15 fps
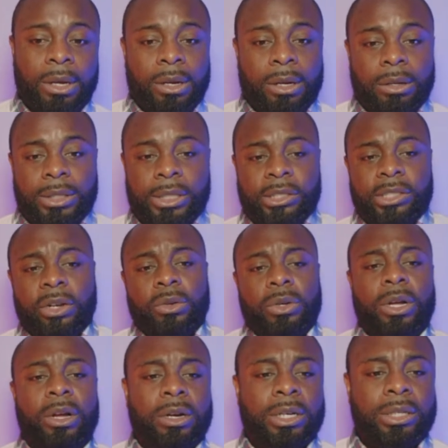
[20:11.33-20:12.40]
Cecil
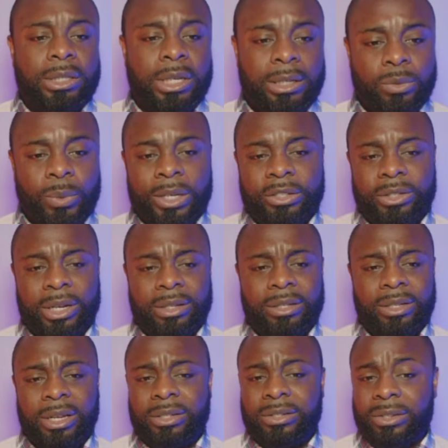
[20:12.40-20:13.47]
O'Connor says
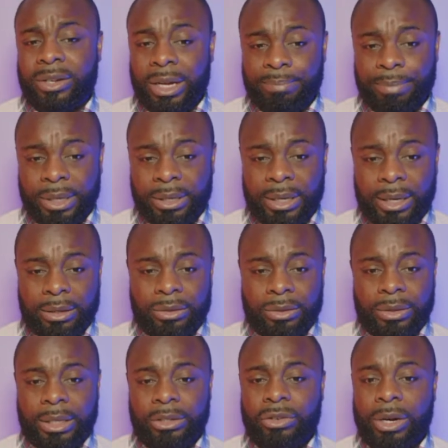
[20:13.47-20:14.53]
Westchester has not been canceled.
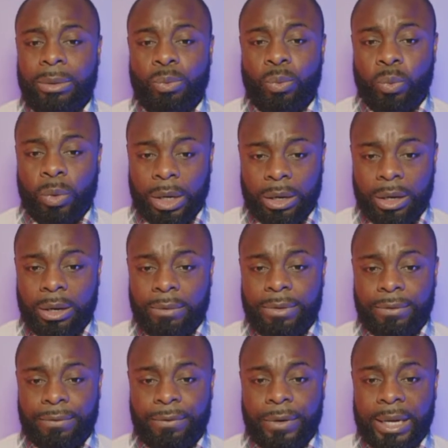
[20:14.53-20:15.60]
They dropped one of
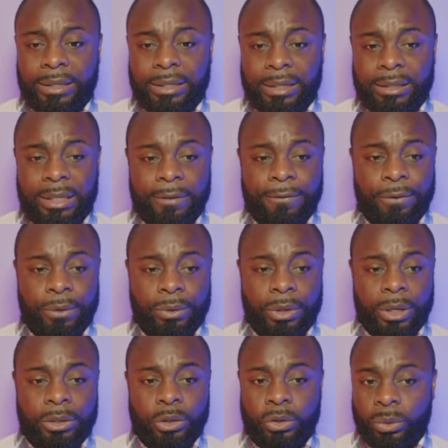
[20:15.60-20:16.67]
the flights as they flew
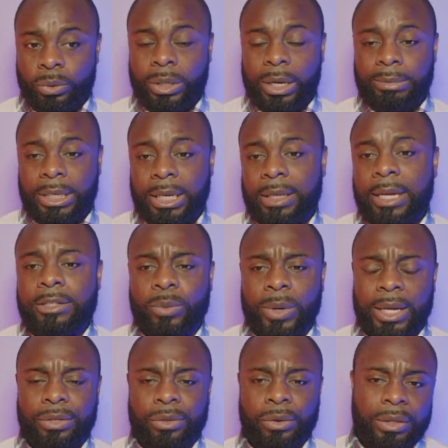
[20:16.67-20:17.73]
there two times a day. That's
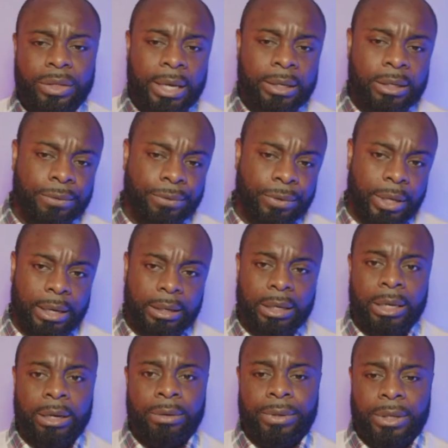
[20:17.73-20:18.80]
what I thought. Thank you for that
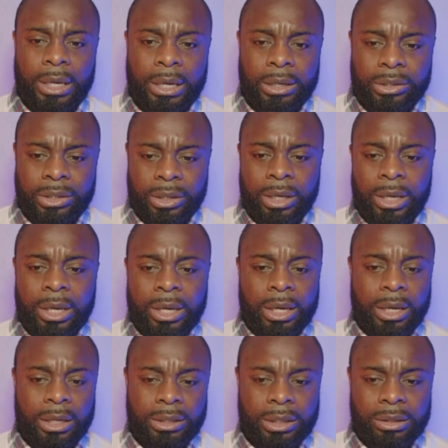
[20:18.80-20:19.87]
clarification,
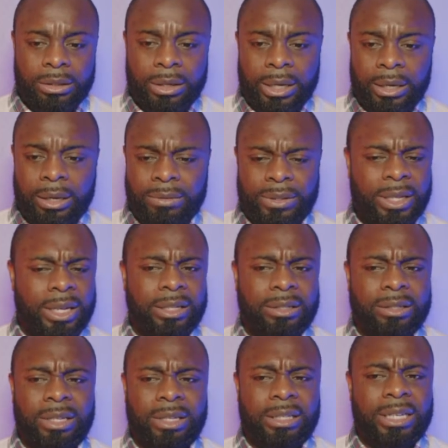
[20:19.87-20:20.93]
Cecil. It's like
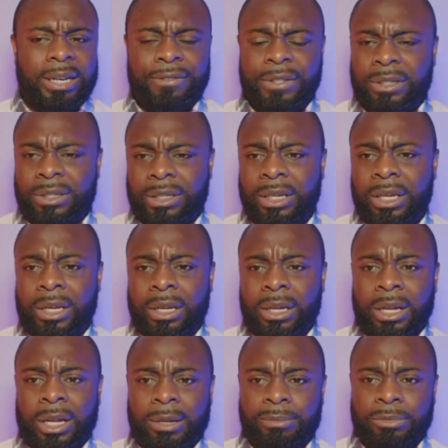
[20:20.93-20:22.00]
they definitely
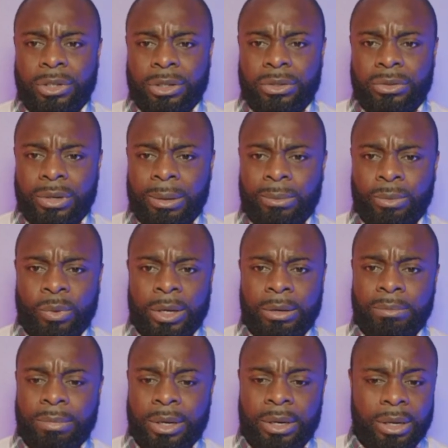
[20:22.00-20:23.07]
just dropped
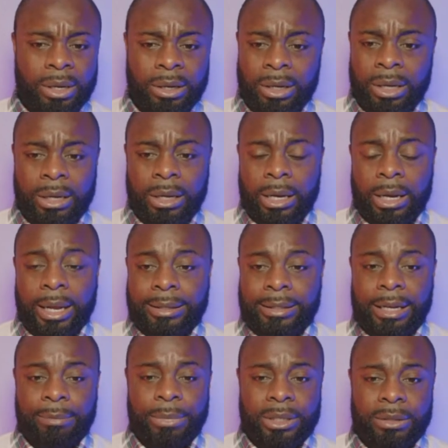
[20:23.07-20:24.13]
one, but unless
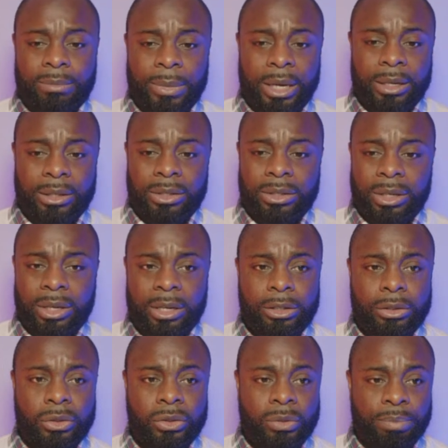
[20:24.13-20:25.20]
I missed Maya's
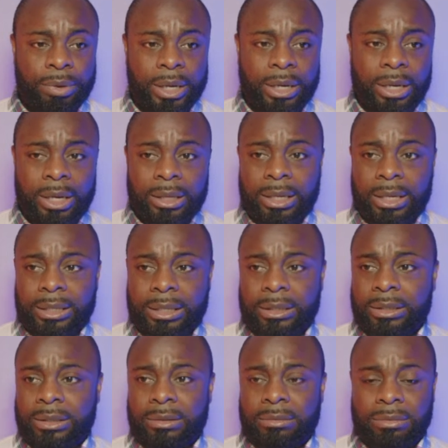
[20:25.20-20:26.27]
news break, they
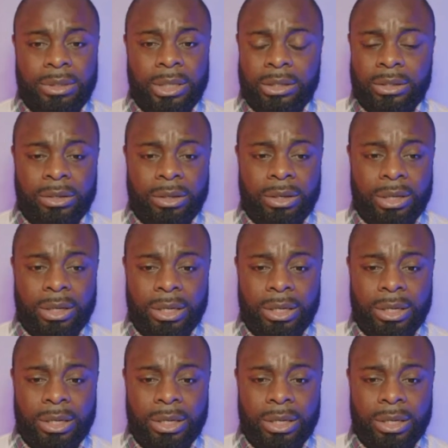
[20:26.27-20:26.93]
didn't